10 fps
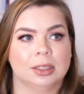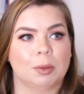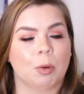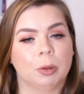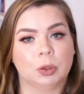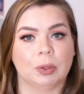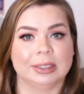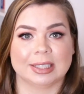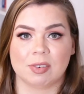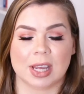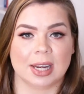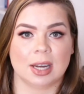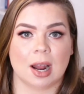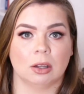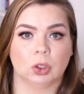somewhere between
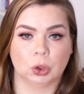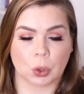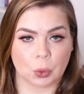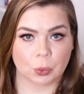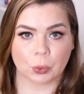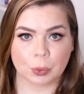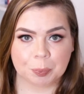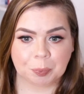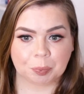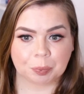$70, $80 total.